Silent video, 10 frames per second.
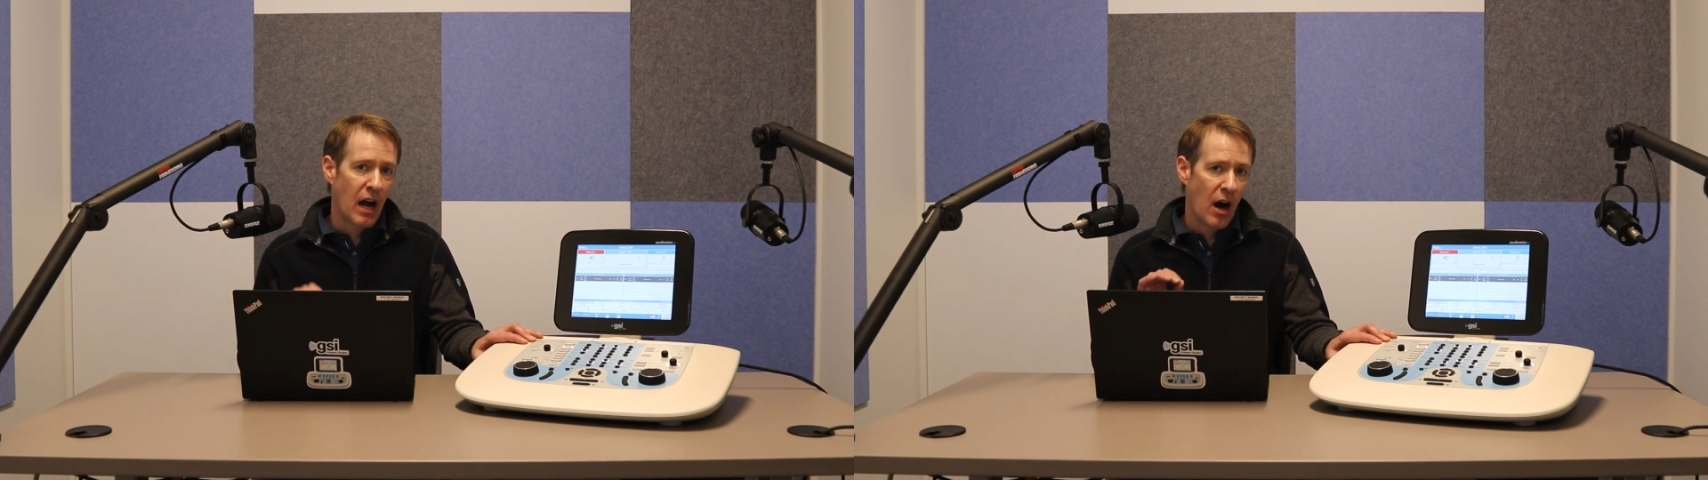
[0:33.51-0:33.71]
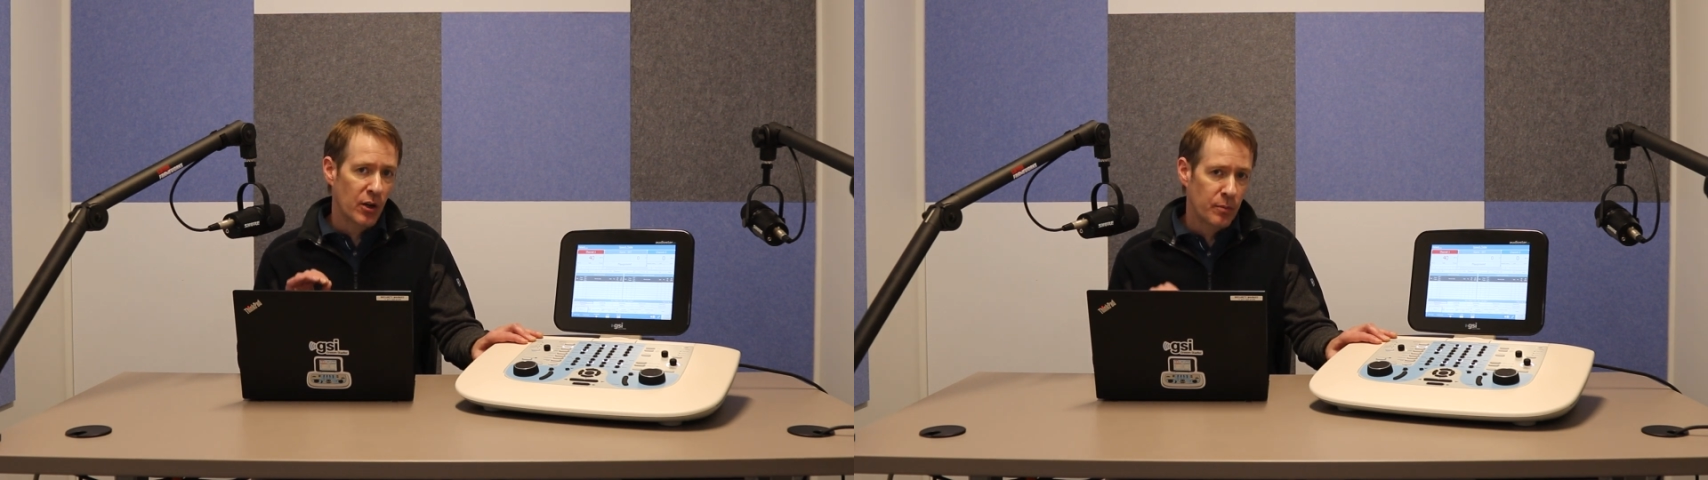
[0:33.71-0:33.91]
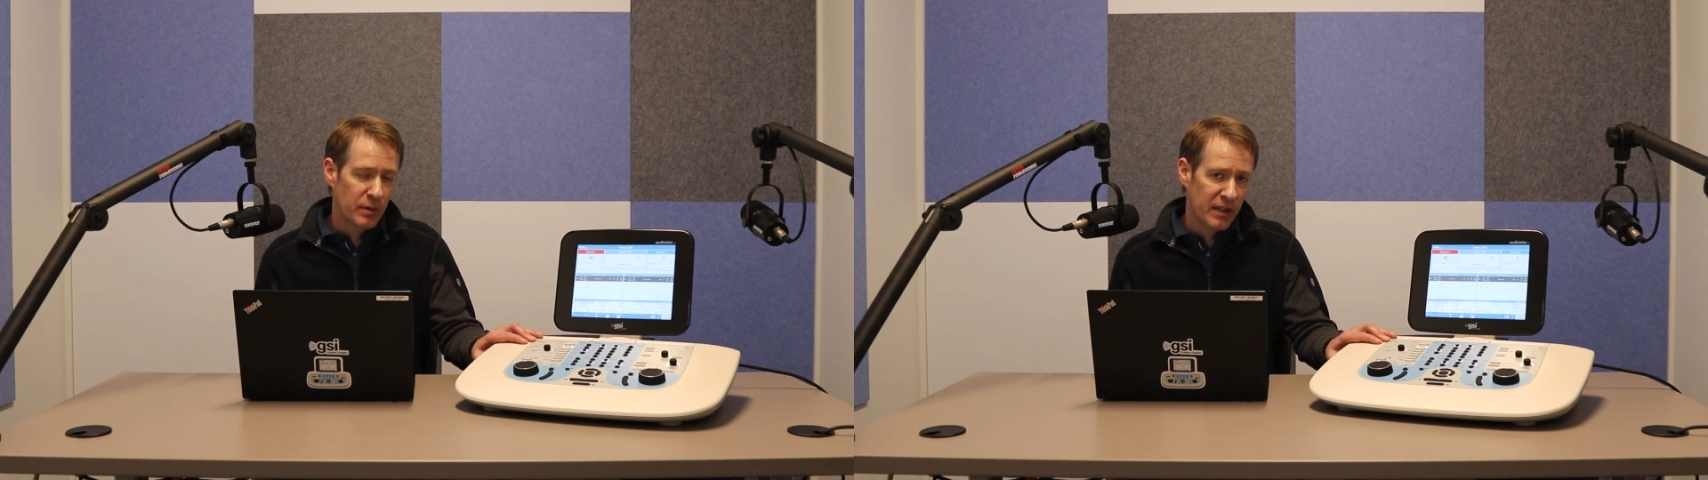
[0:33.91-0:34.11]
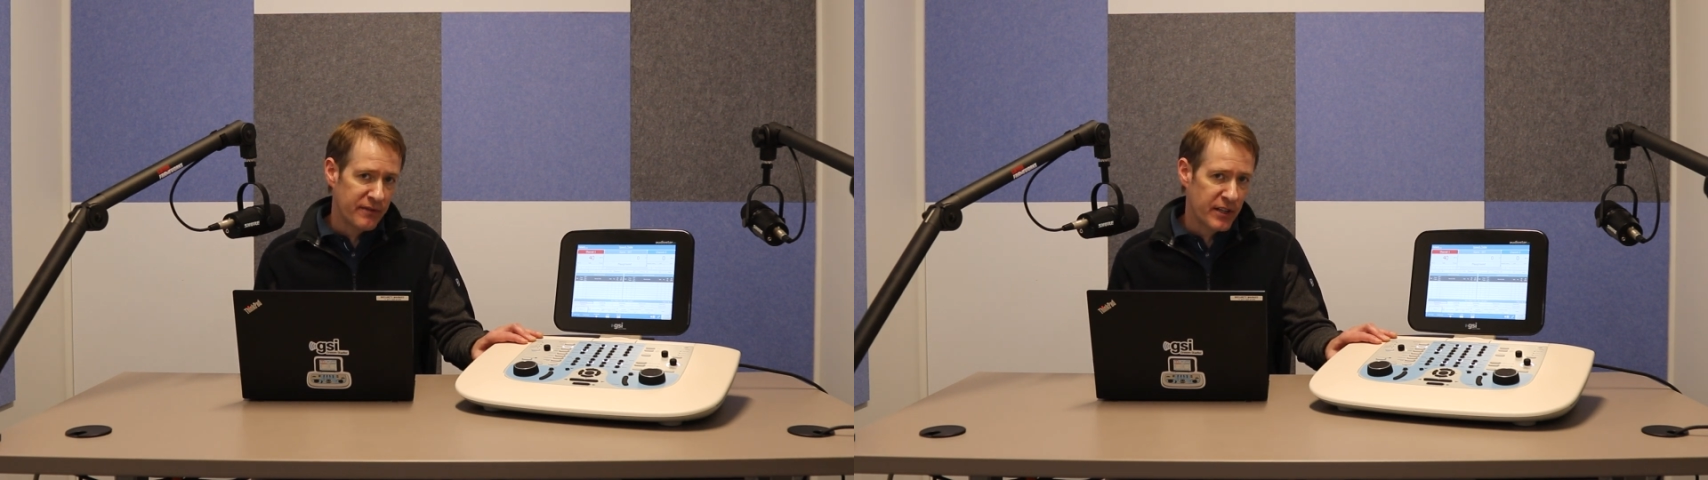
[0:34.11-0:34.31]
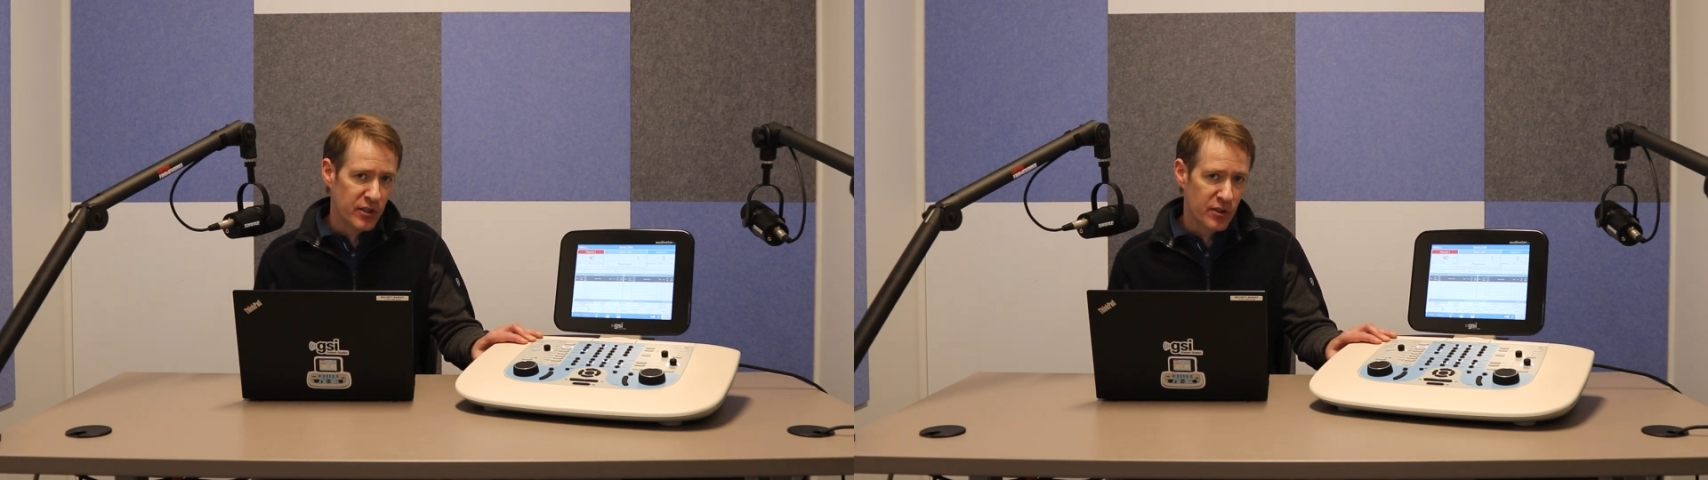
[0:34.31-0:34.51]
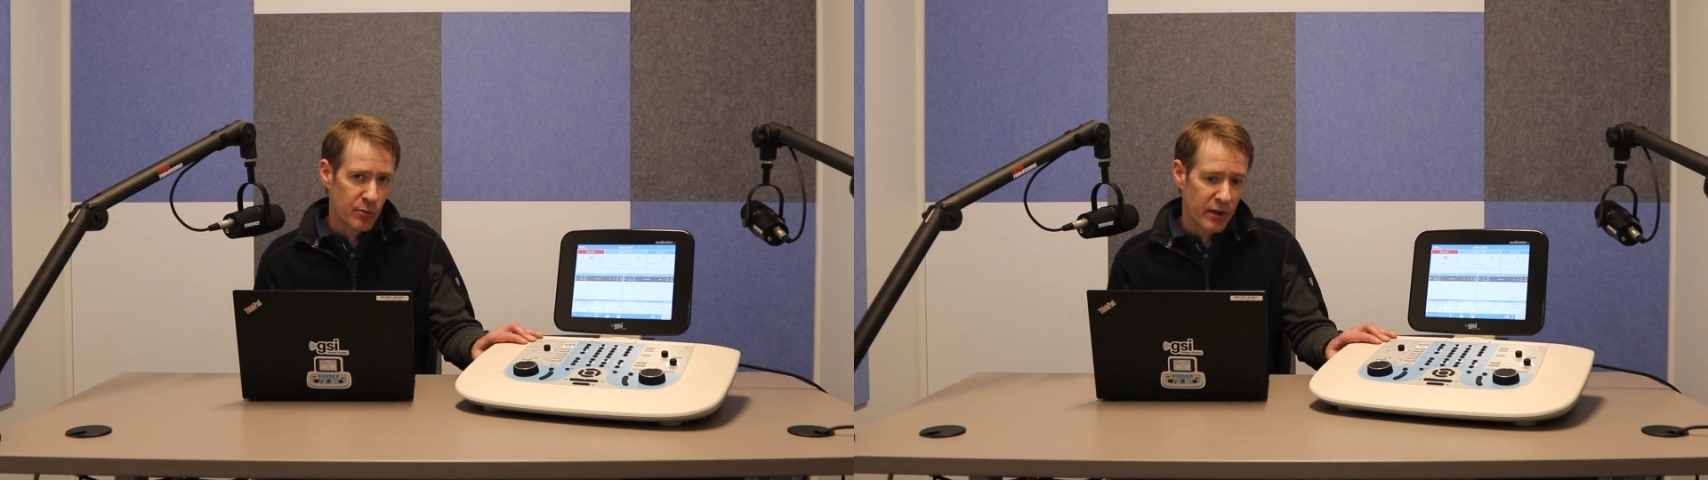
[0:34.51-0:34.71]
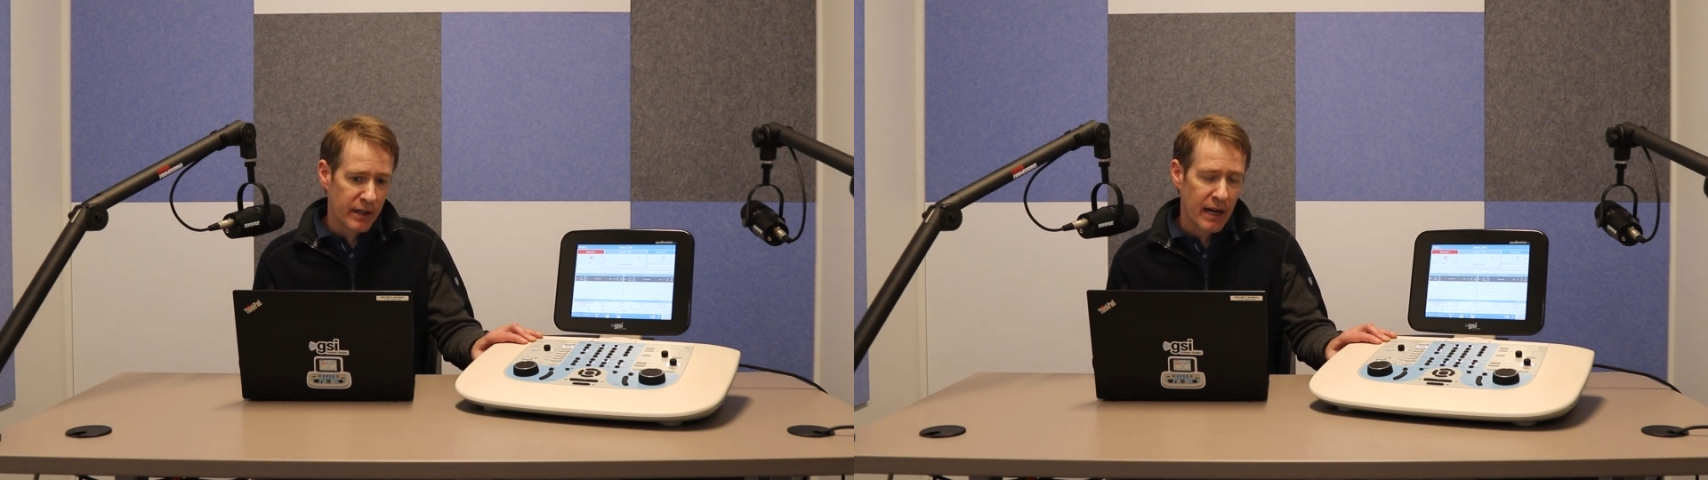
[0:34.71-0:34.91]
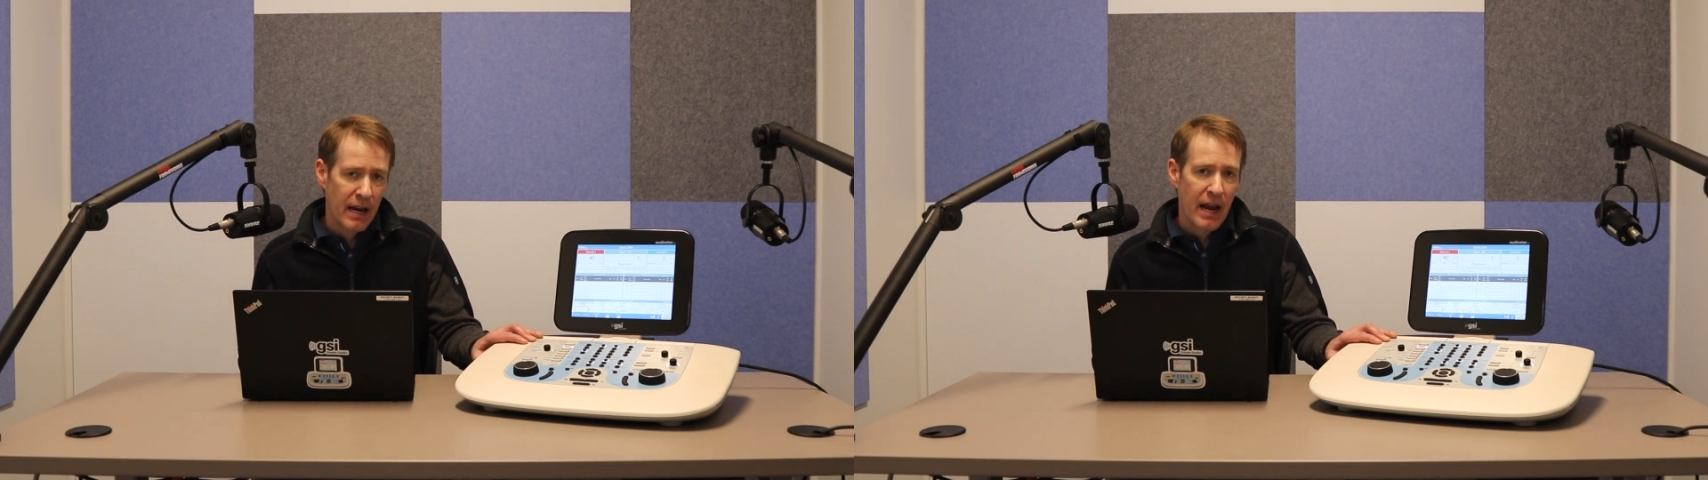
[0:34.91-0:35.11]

autoplay features work